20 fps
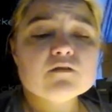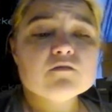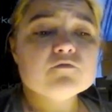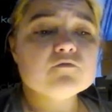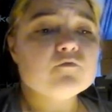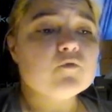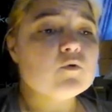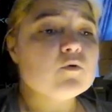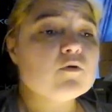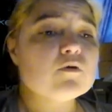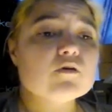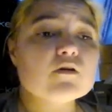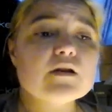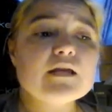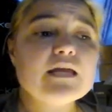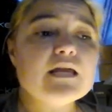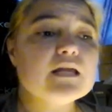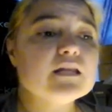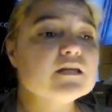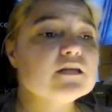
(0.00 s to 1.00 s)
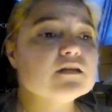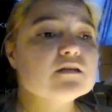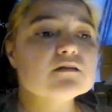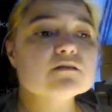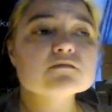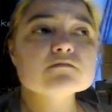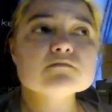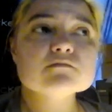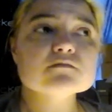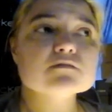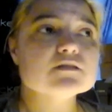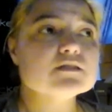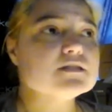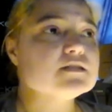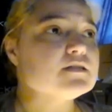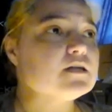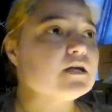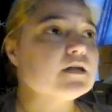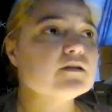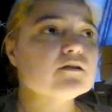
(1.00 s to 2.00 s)
For any
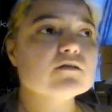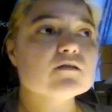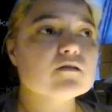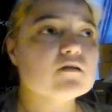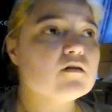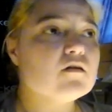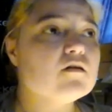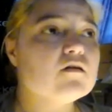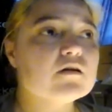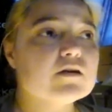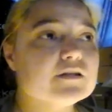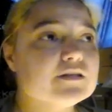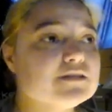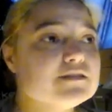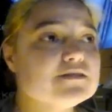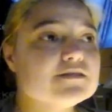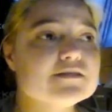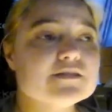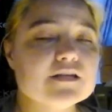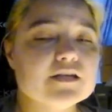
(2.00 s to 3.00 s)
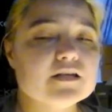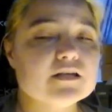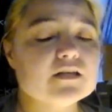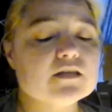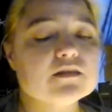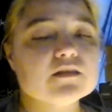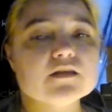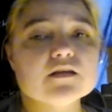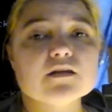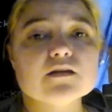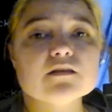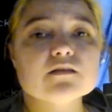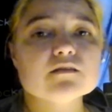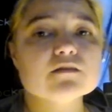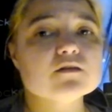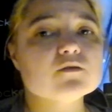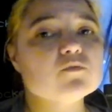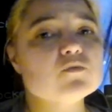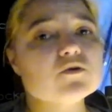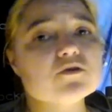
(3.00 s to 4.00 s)
designer, artist, anything,
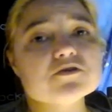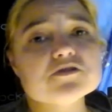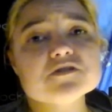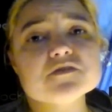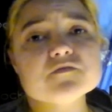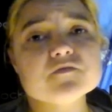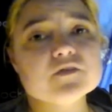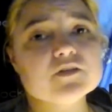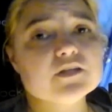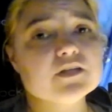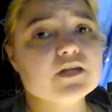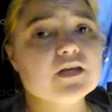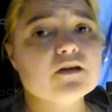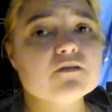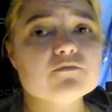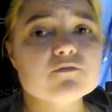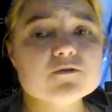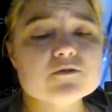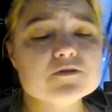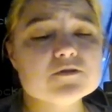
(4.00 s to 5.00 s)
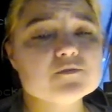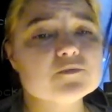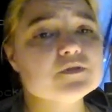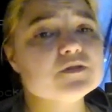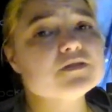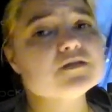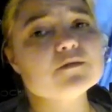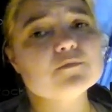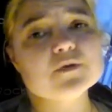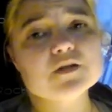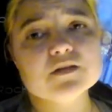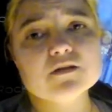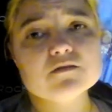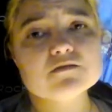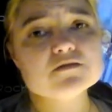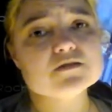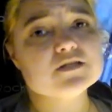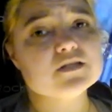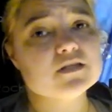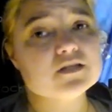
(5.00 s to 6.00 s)
the worst feeling ever is when somebody
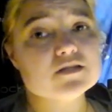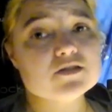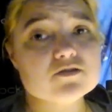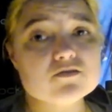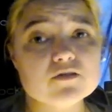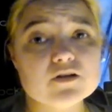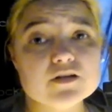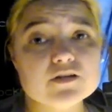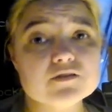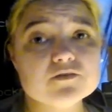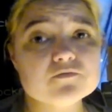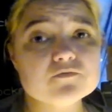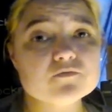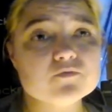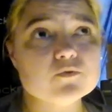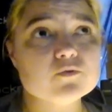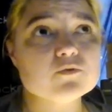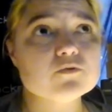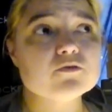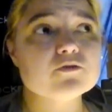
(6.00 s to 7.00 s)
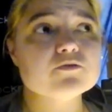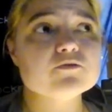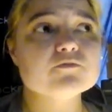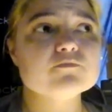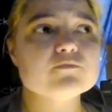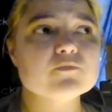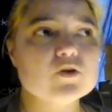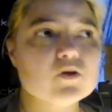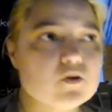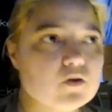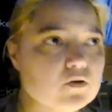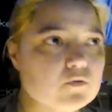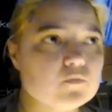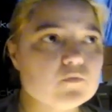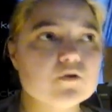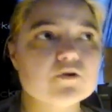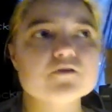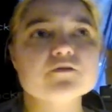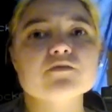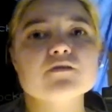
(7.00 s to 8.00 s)
else takes credit for the hard
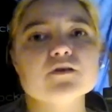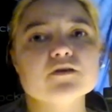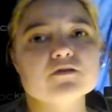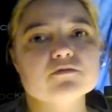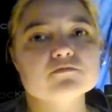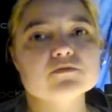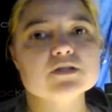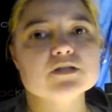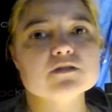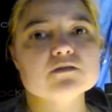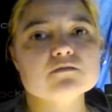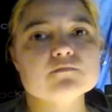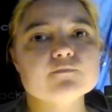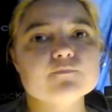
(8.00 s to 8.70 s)
work that you did.